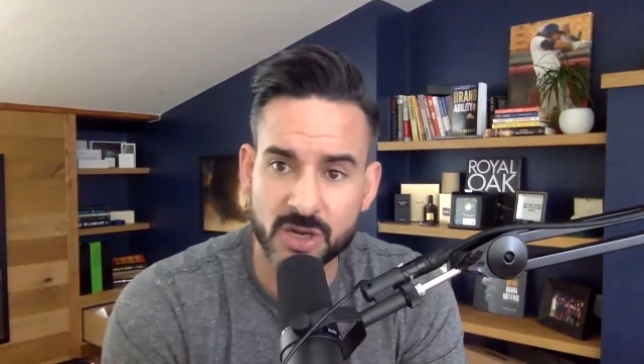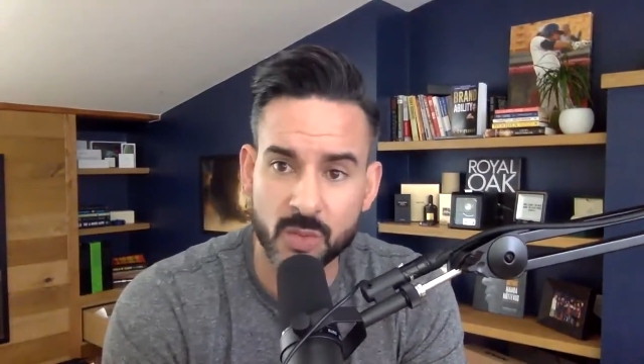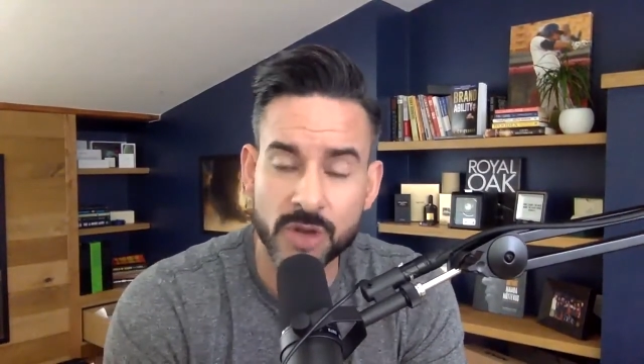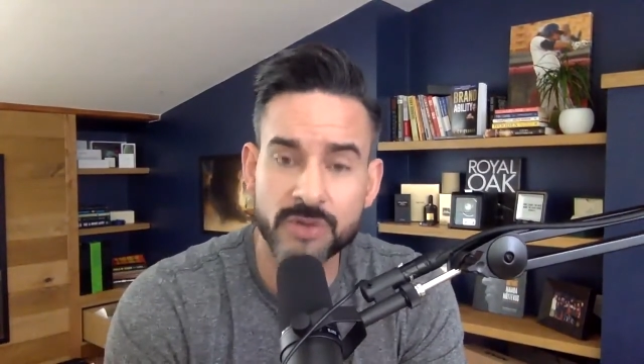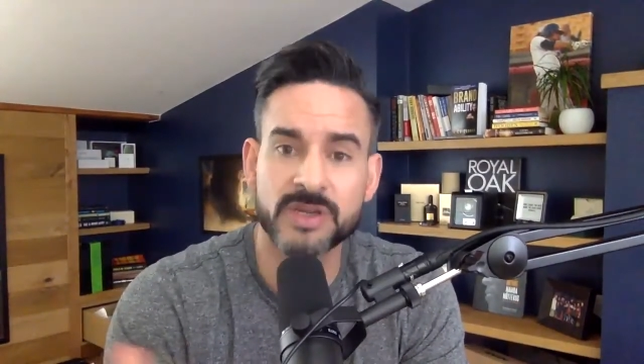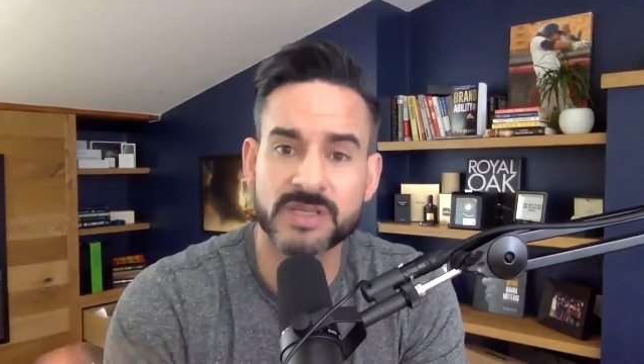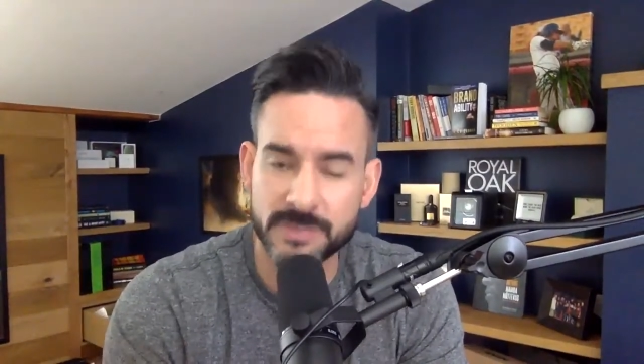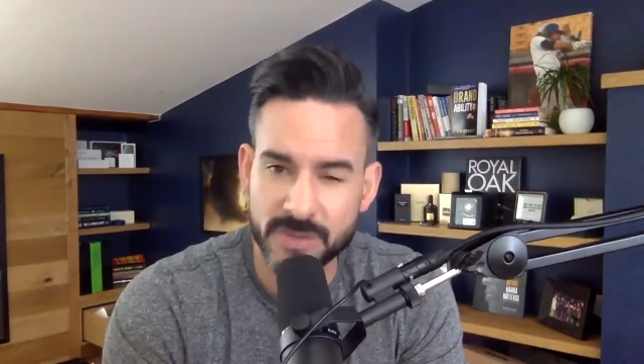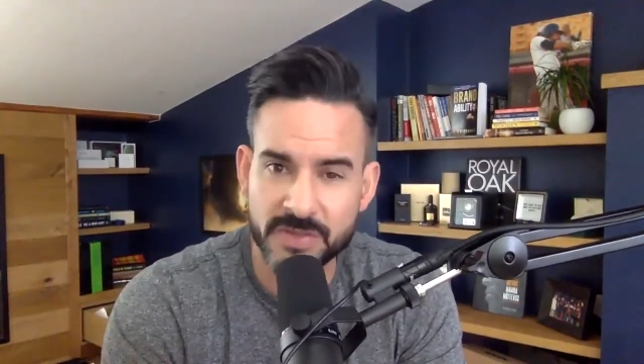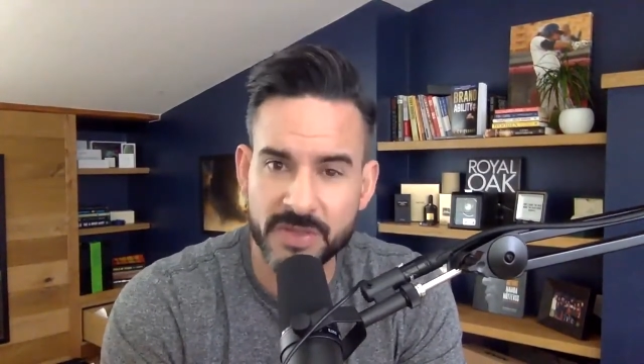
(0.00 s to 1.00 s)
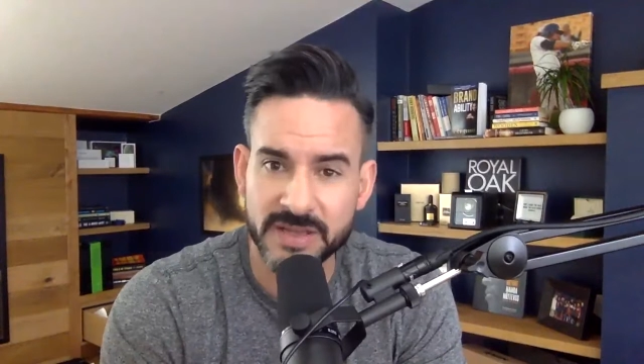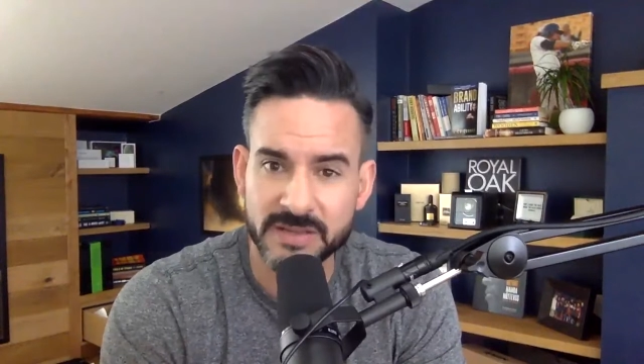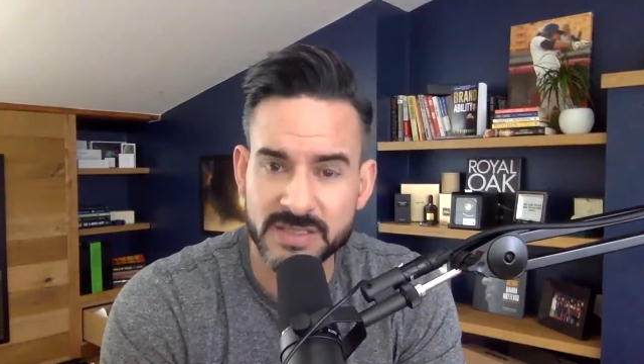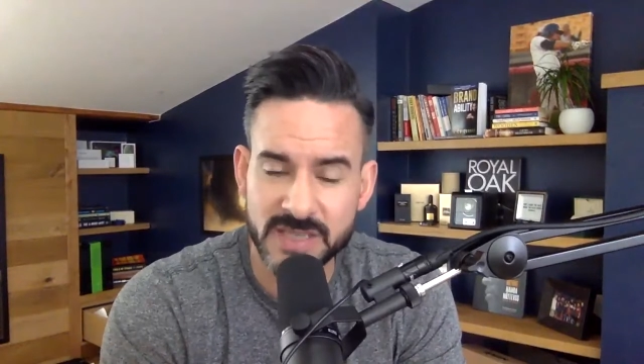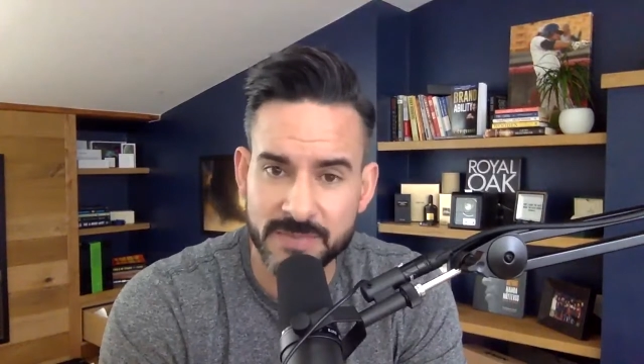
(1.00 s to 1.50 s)
are wondering some of the
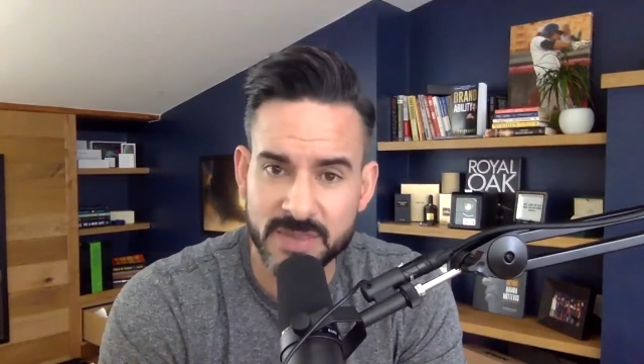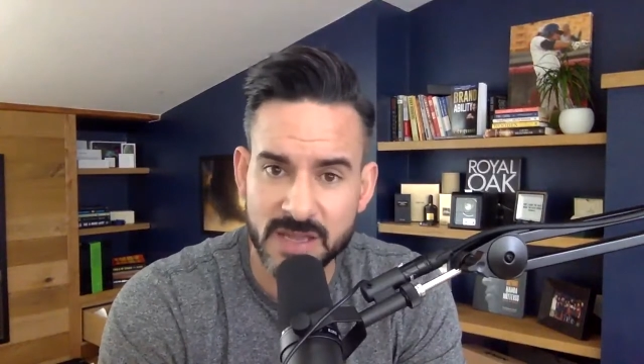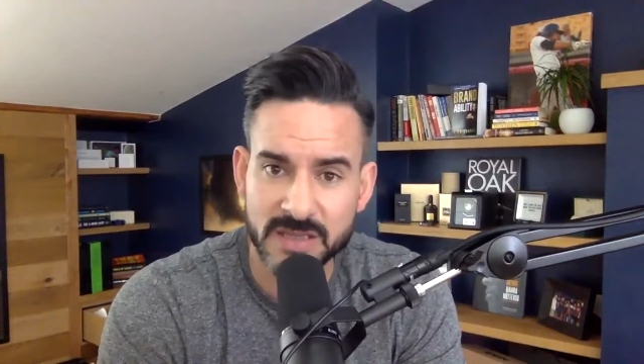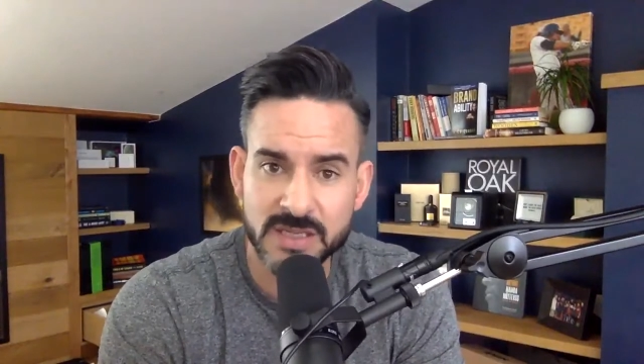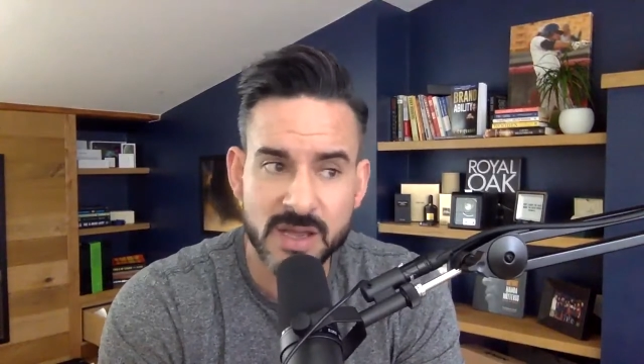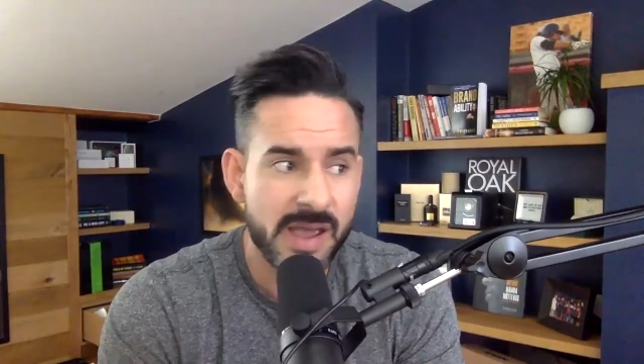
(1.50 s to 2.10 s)
same things.